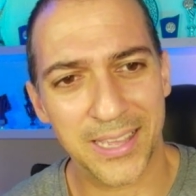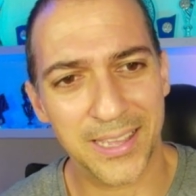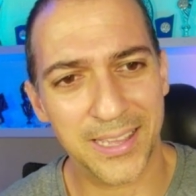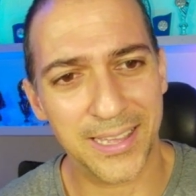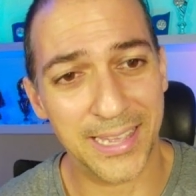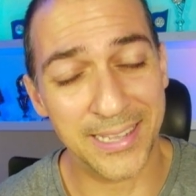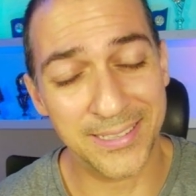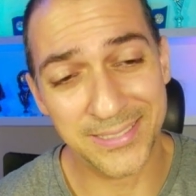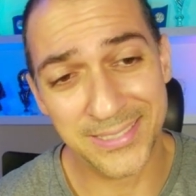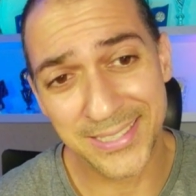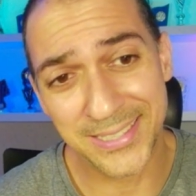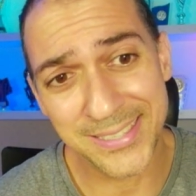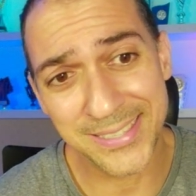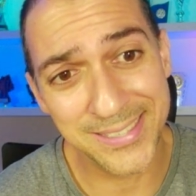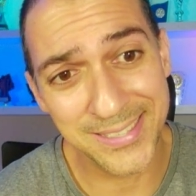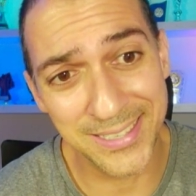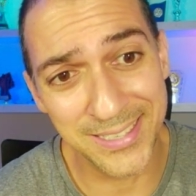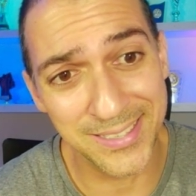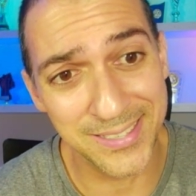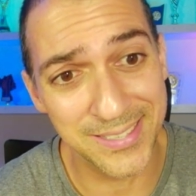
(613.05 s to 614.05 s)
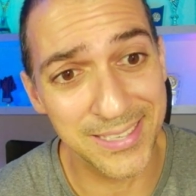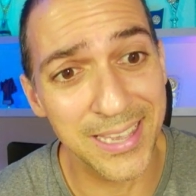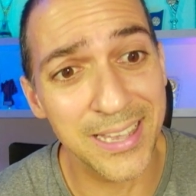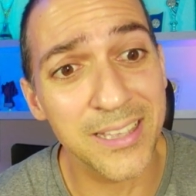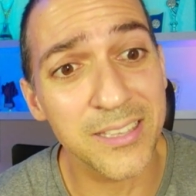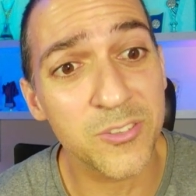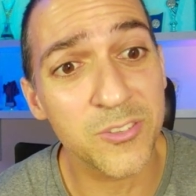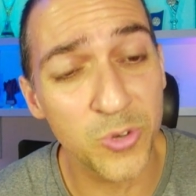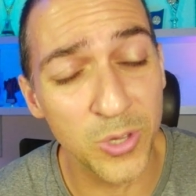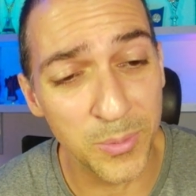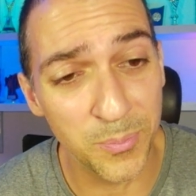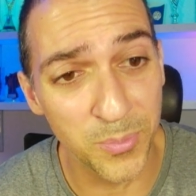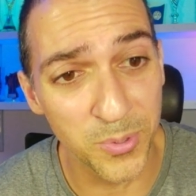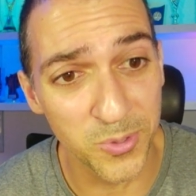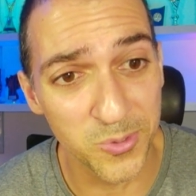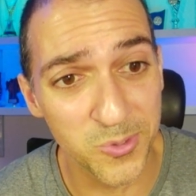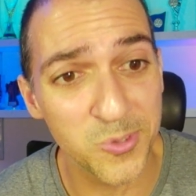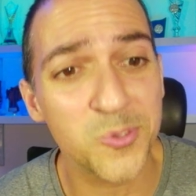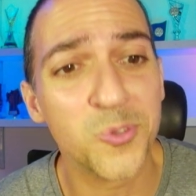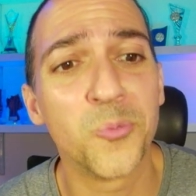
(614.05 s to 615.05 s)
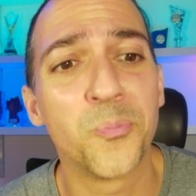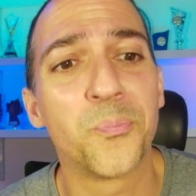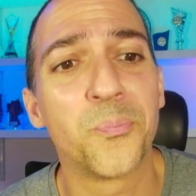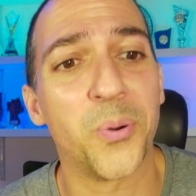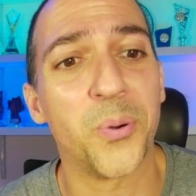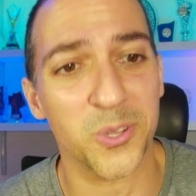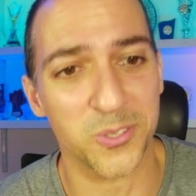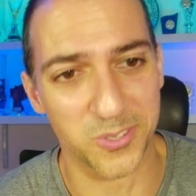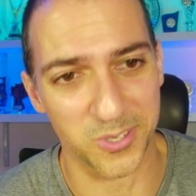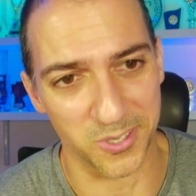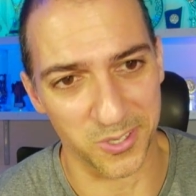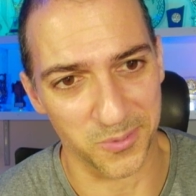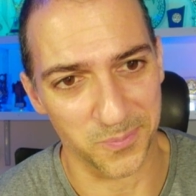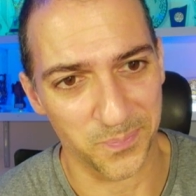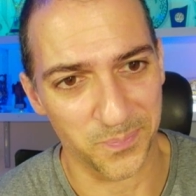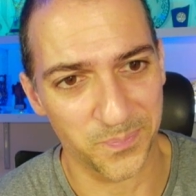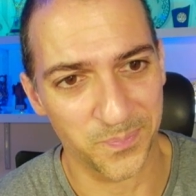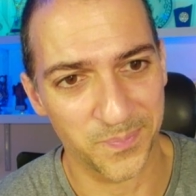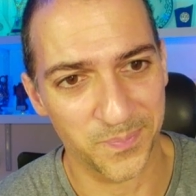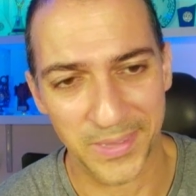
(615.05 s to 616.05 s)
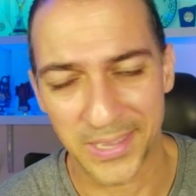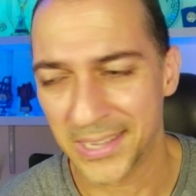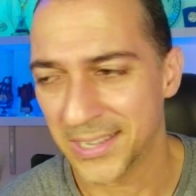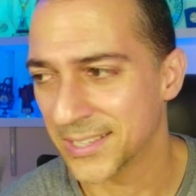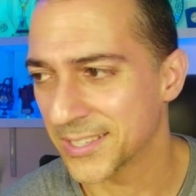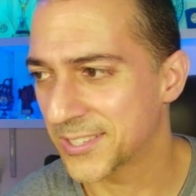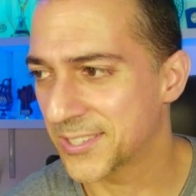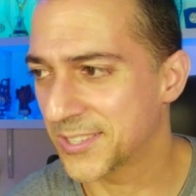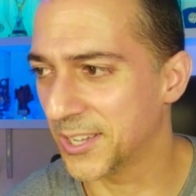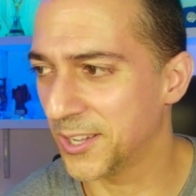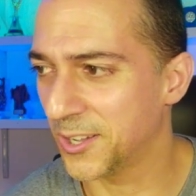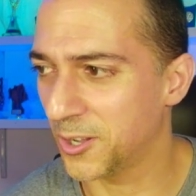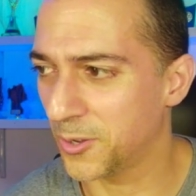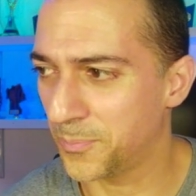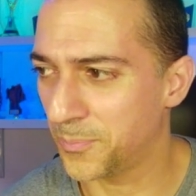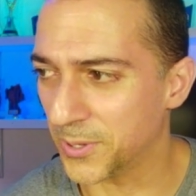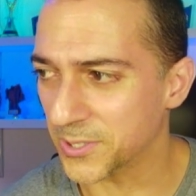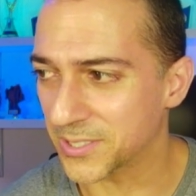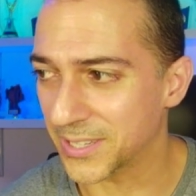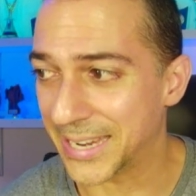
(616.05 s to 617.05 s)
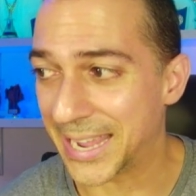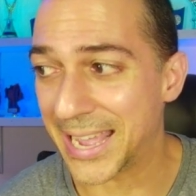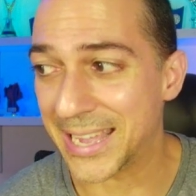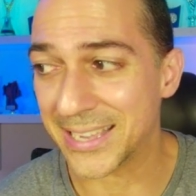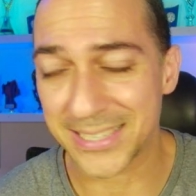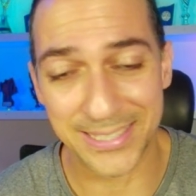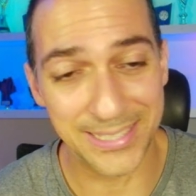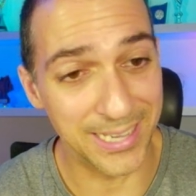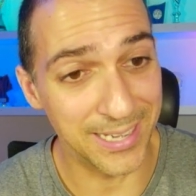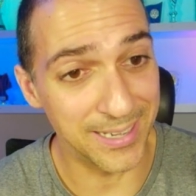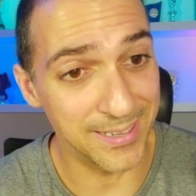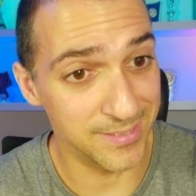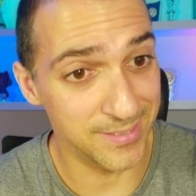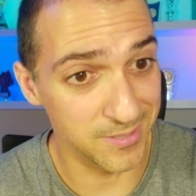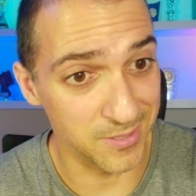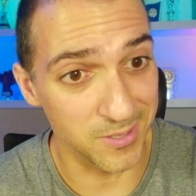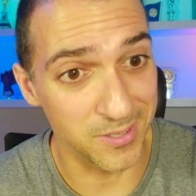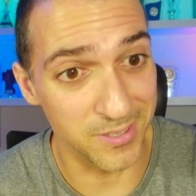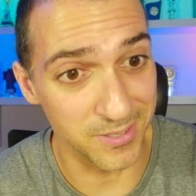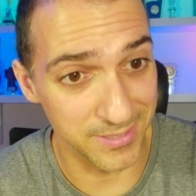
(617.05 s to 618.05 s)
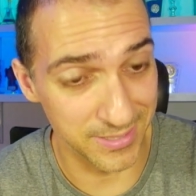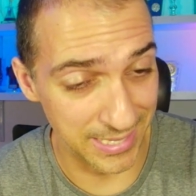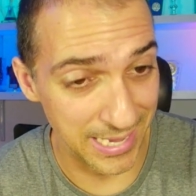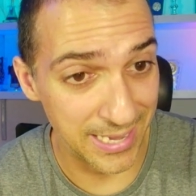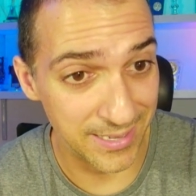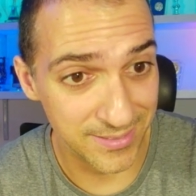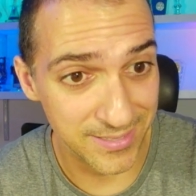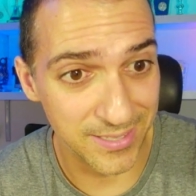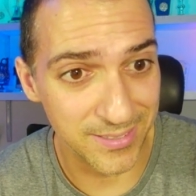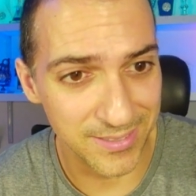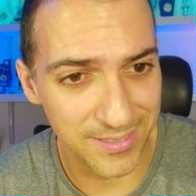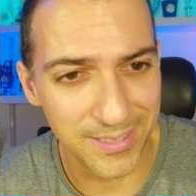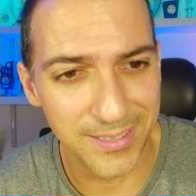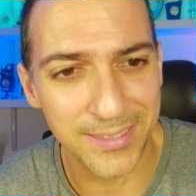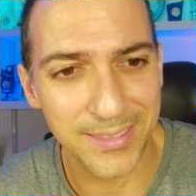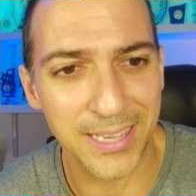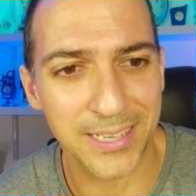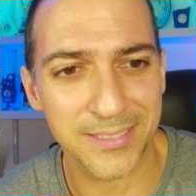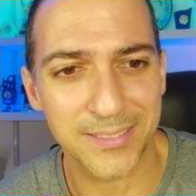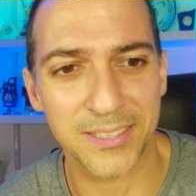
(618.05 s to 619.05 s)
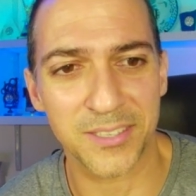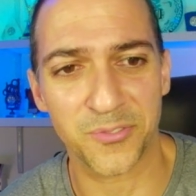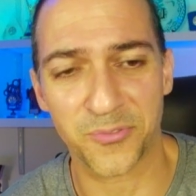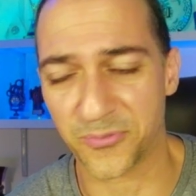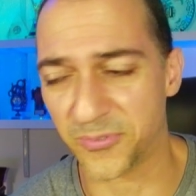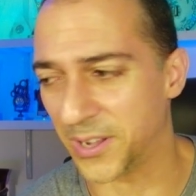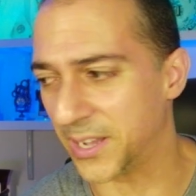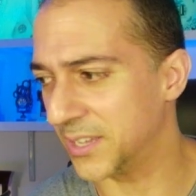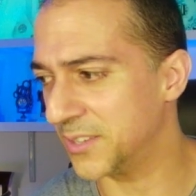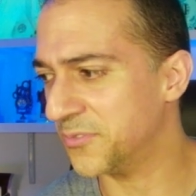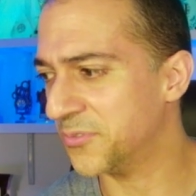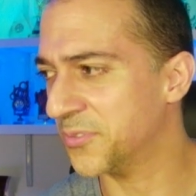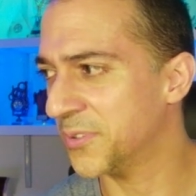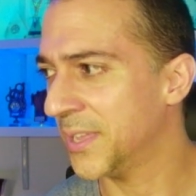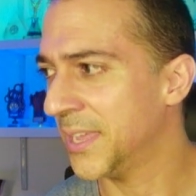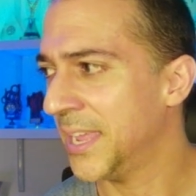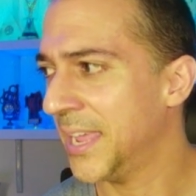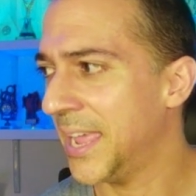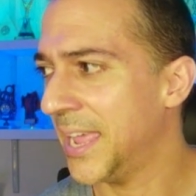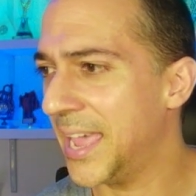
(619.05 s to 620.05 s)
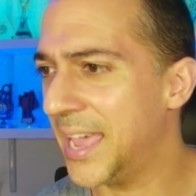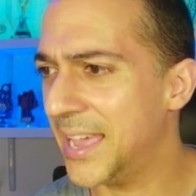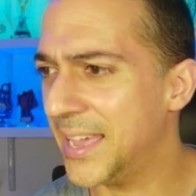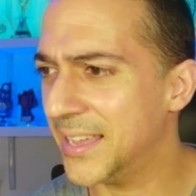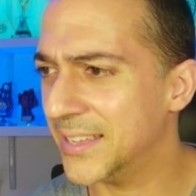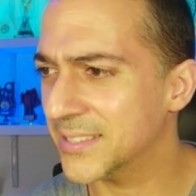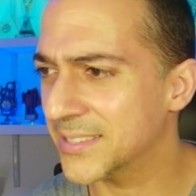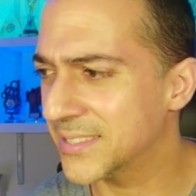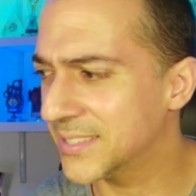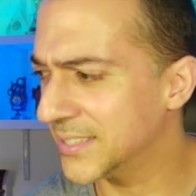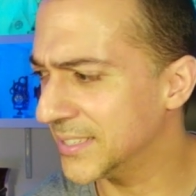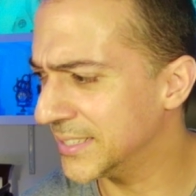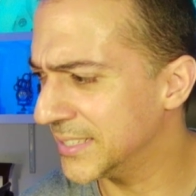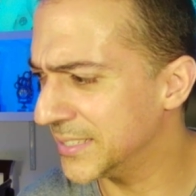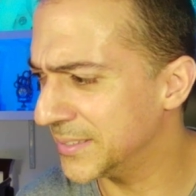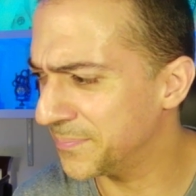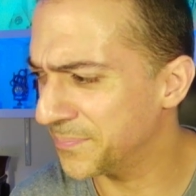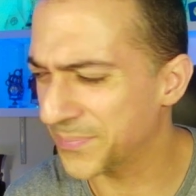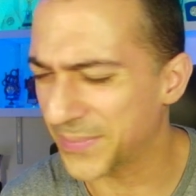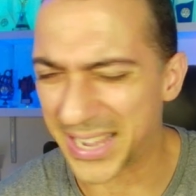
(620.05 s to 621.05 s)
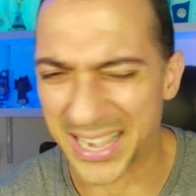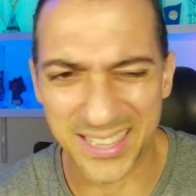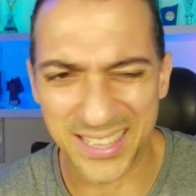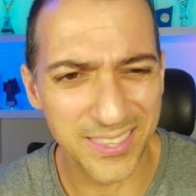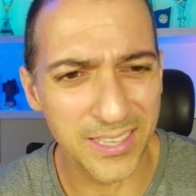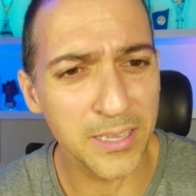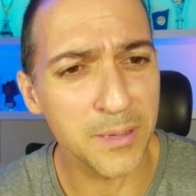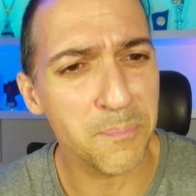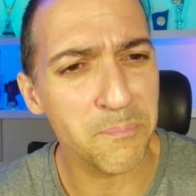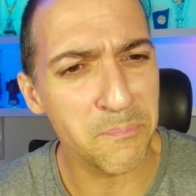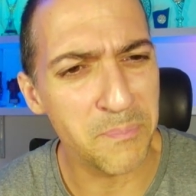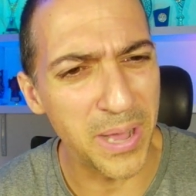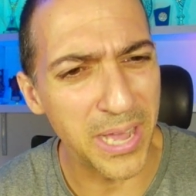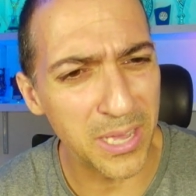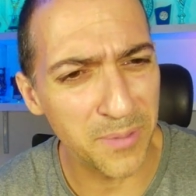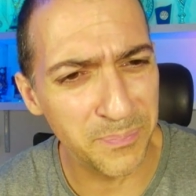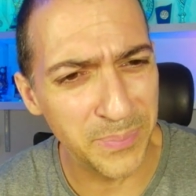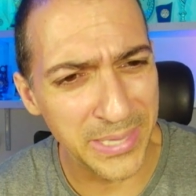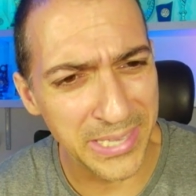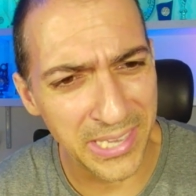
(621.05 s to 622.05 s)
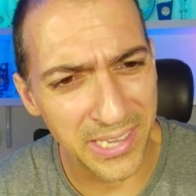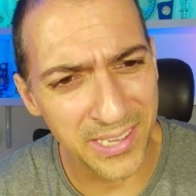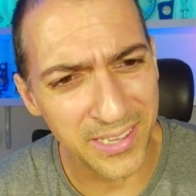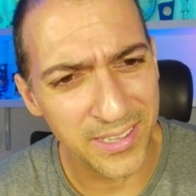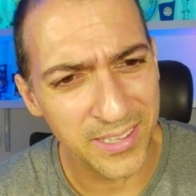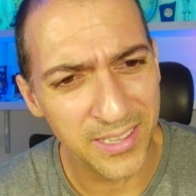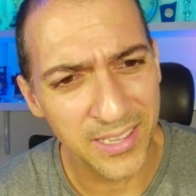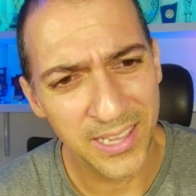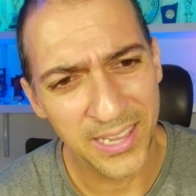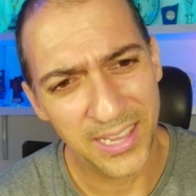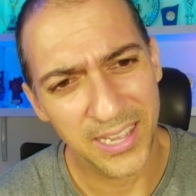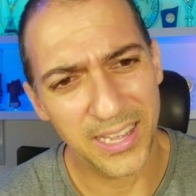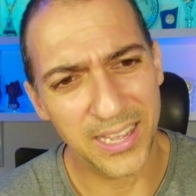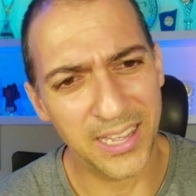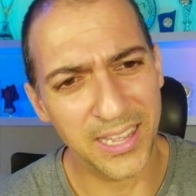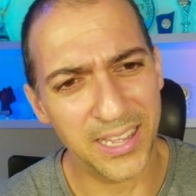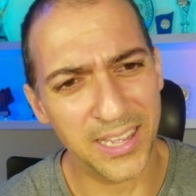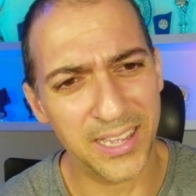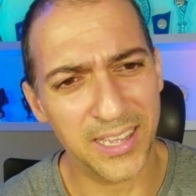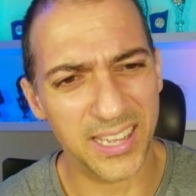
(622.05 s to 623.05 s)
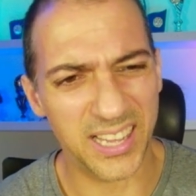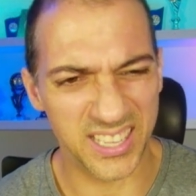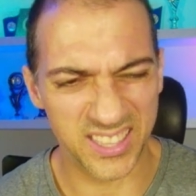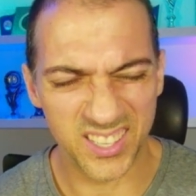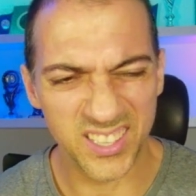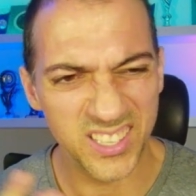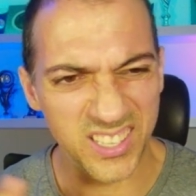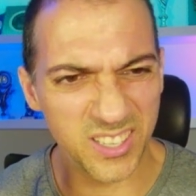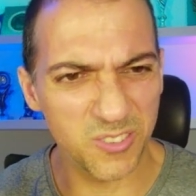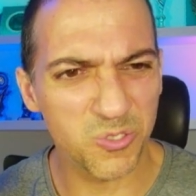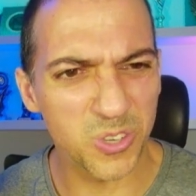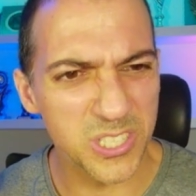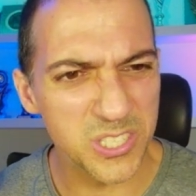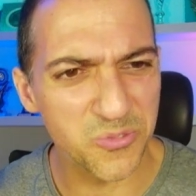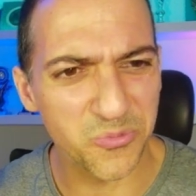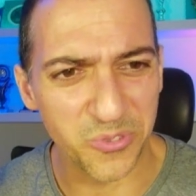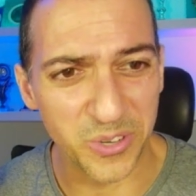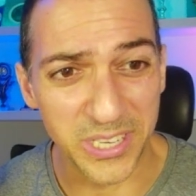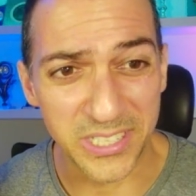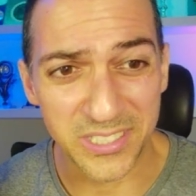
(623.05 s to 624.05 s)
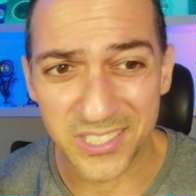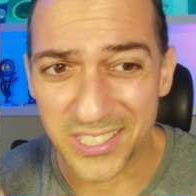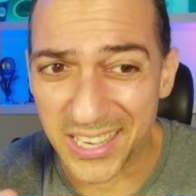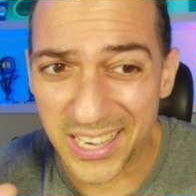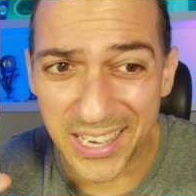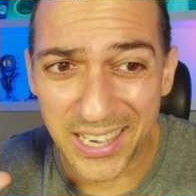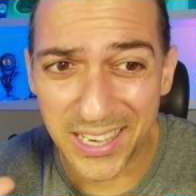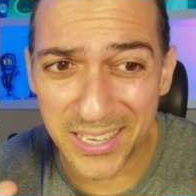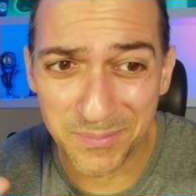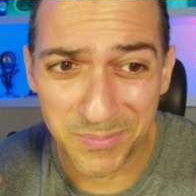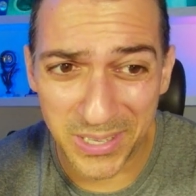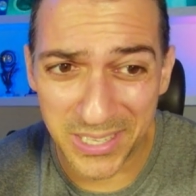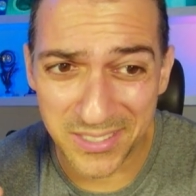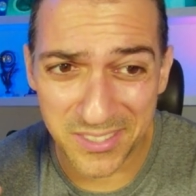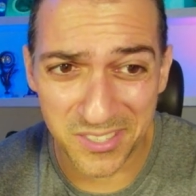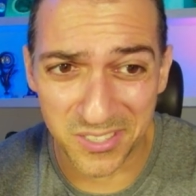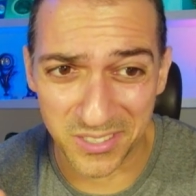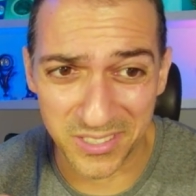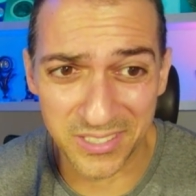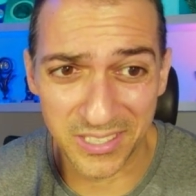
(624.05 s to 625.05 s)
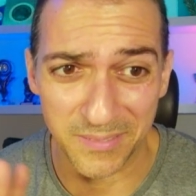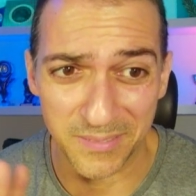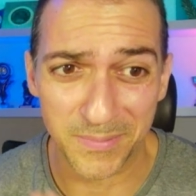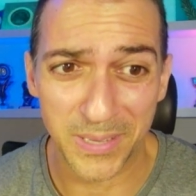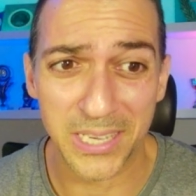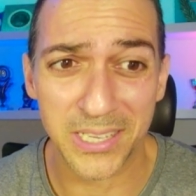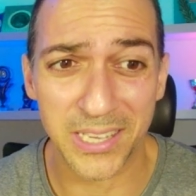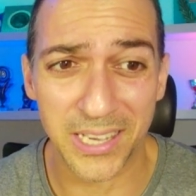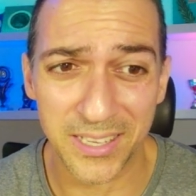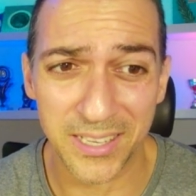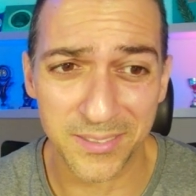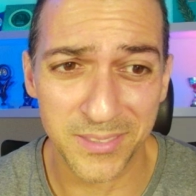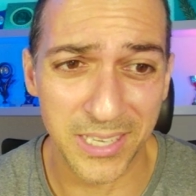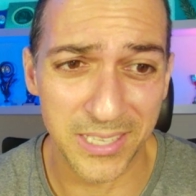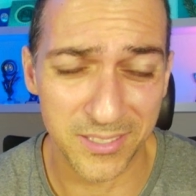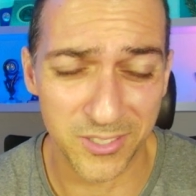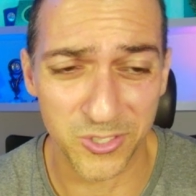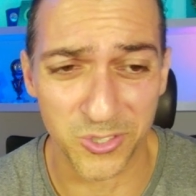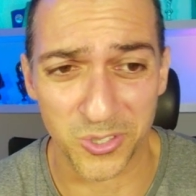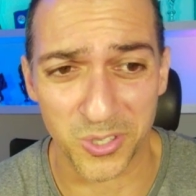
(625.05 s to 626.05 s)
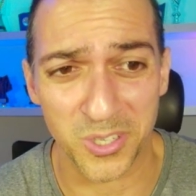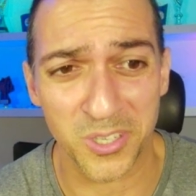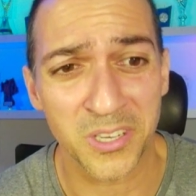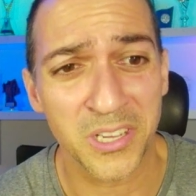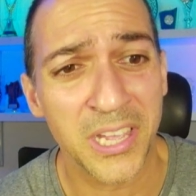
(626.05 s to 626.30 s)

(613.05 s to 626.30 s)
and this is a tribute to Potter. So Potter has died on 1895, and I think Barbier, I think he was French. I'm not certain. I'm not sure.